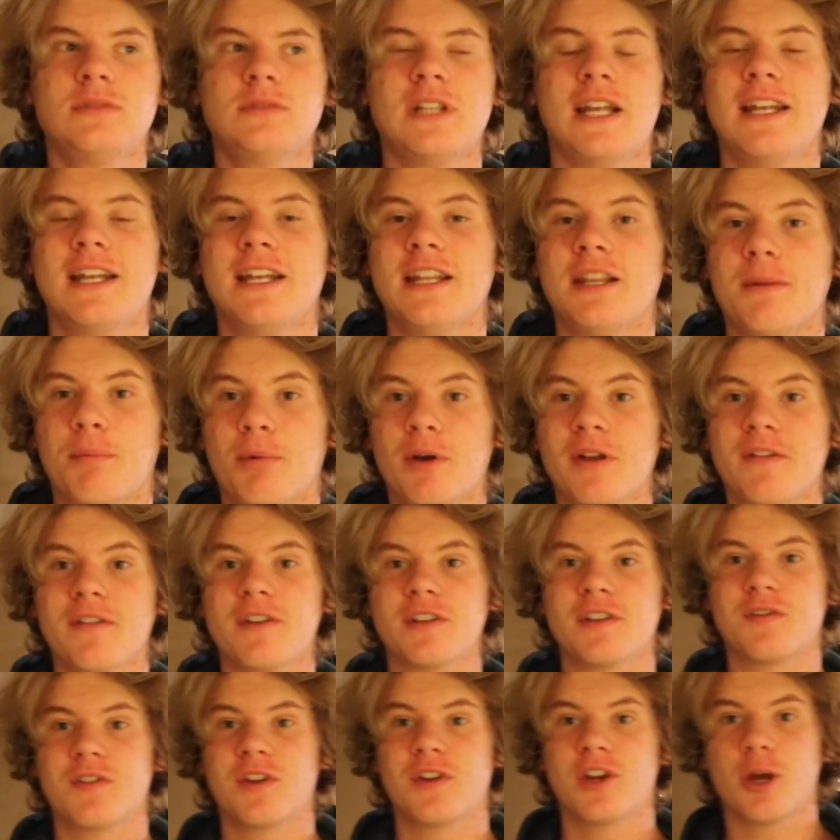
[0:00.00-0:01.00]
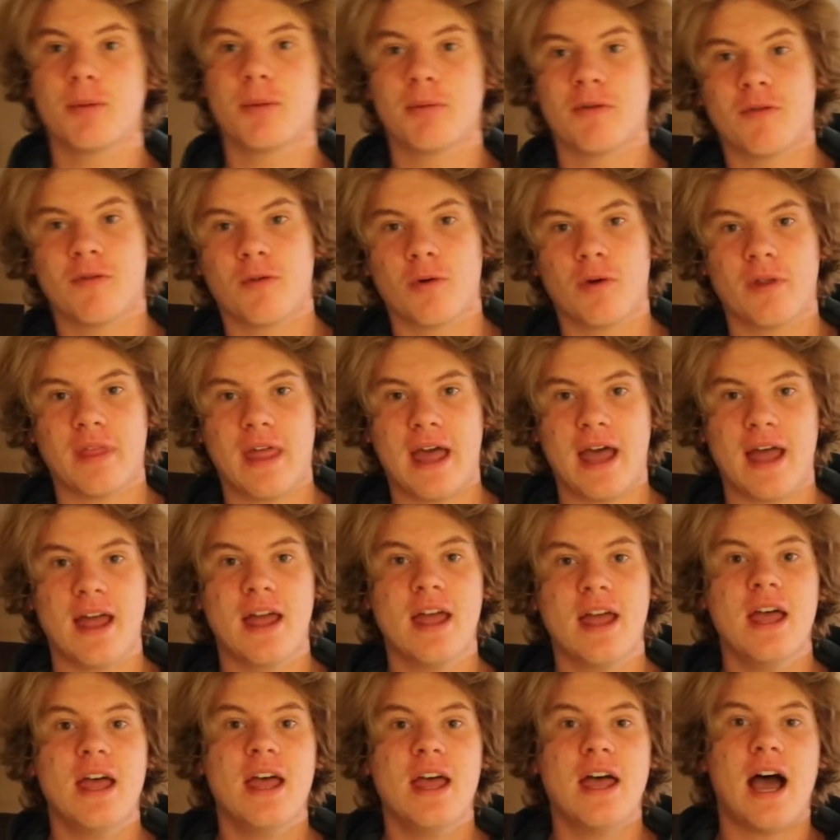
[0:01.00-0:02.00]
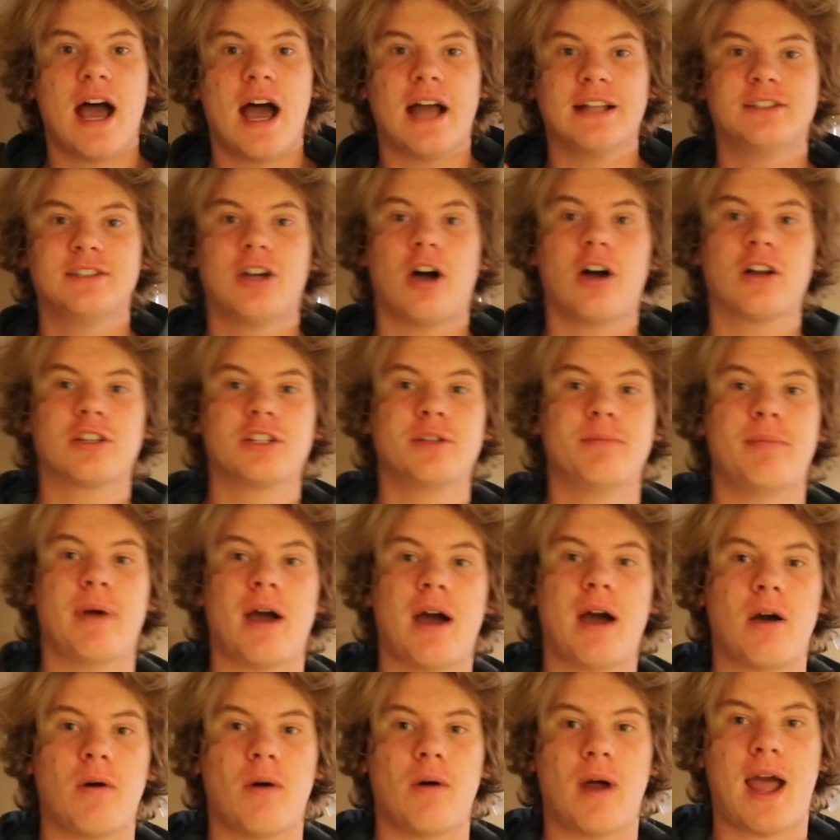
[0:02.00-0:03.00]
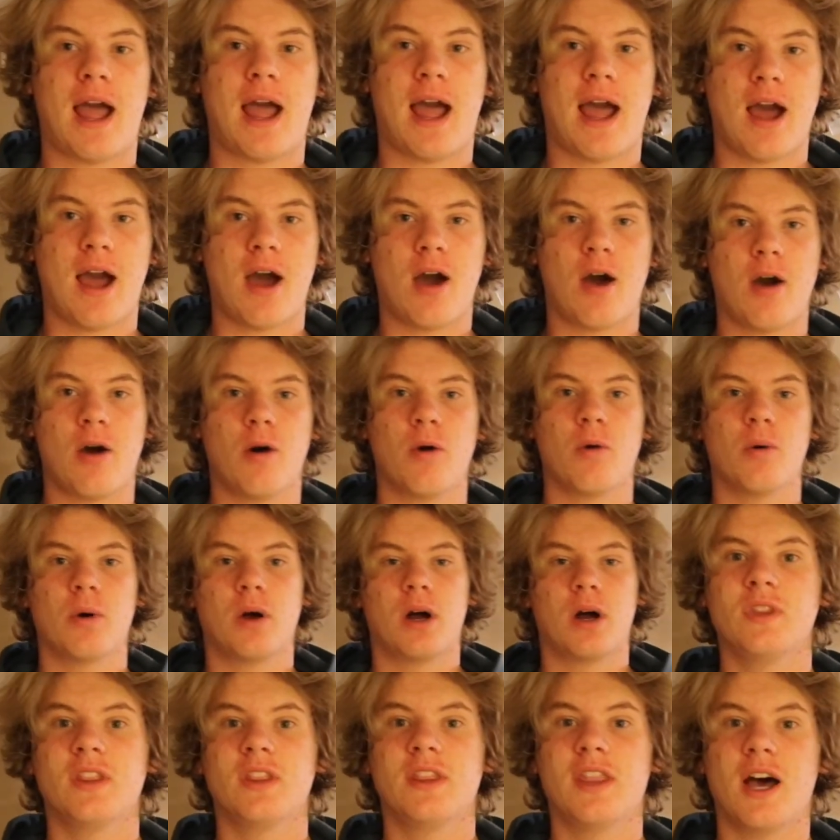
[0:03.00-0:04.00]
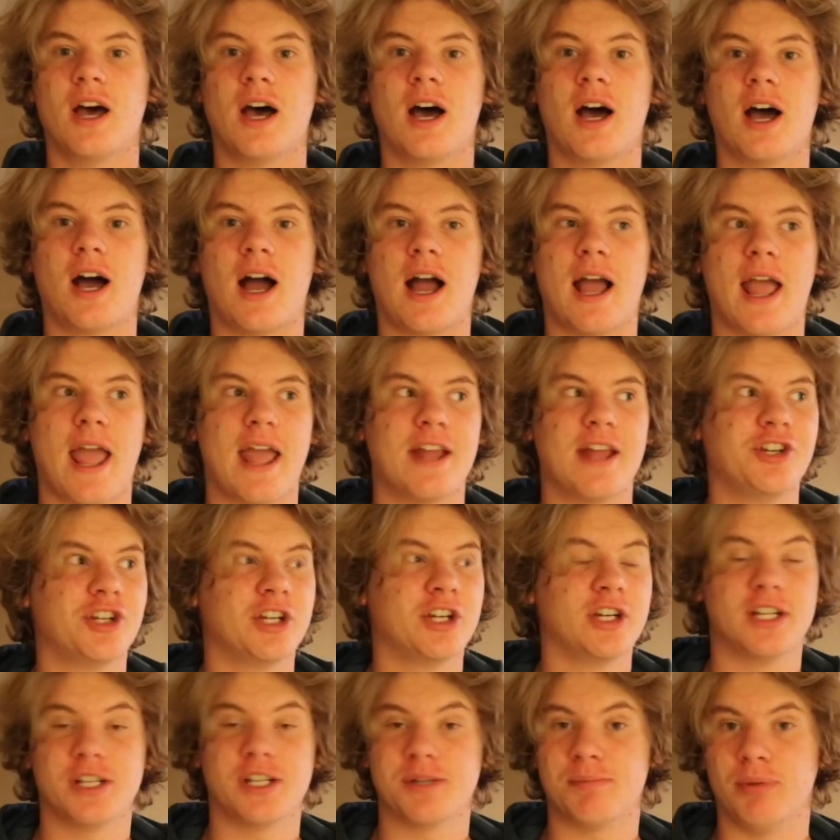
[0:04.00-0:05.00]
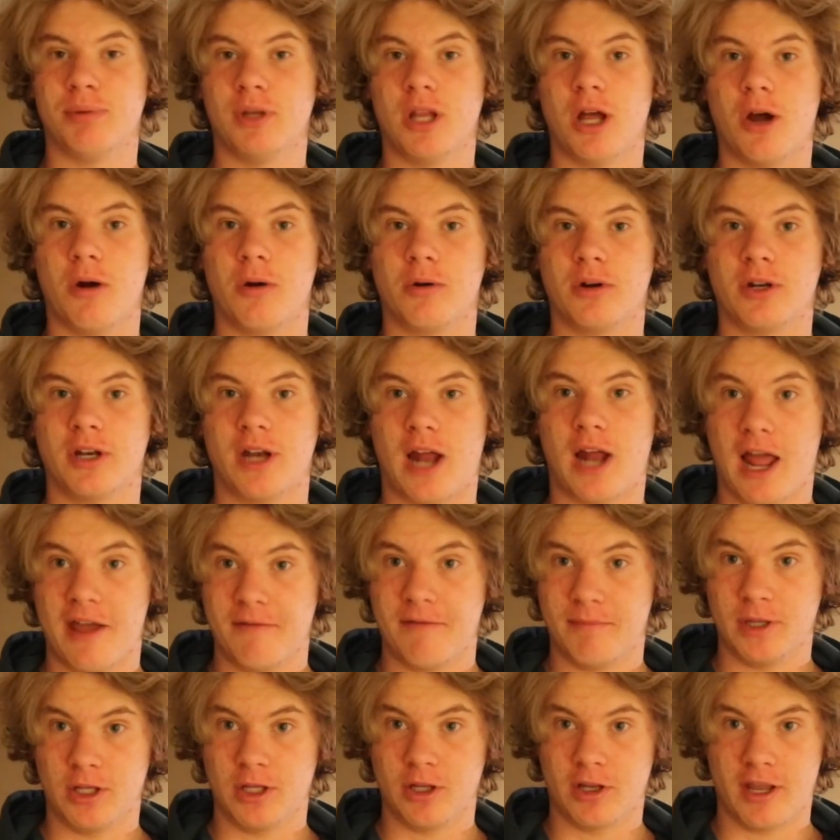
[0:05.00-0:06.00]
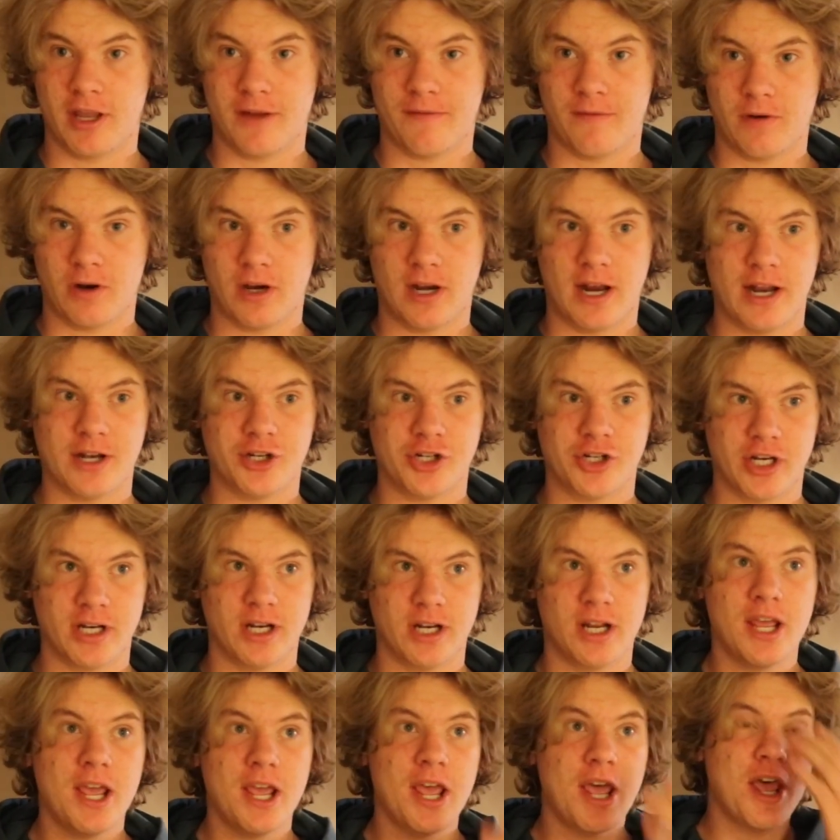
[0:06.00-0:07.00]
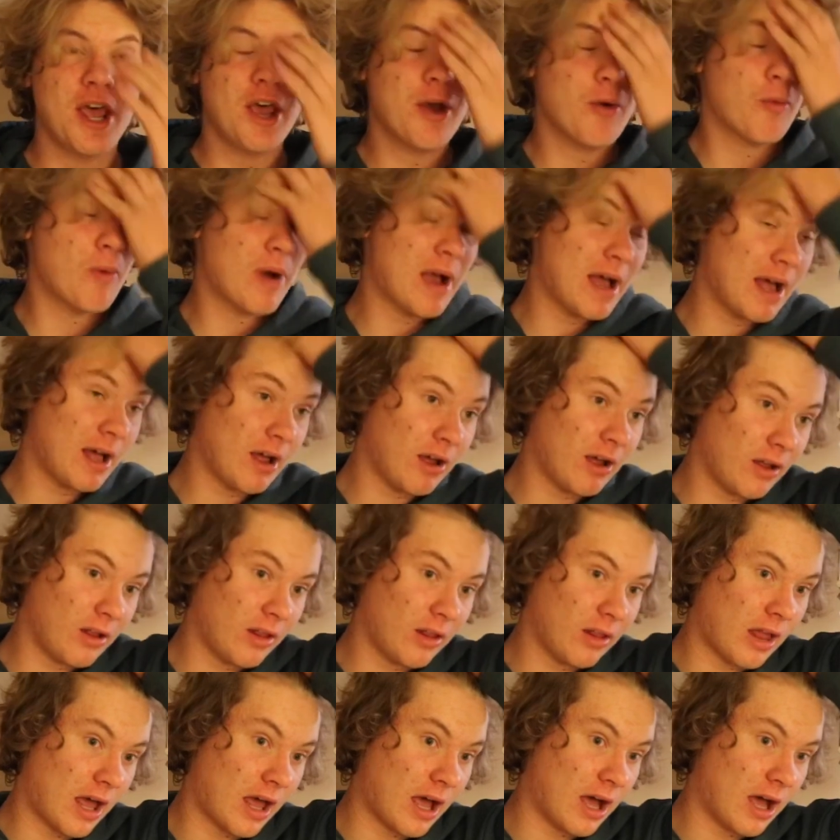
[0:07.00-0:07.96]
And in the previous video before that, I talked about how the engine is blown and I've been looking for an engine. Well,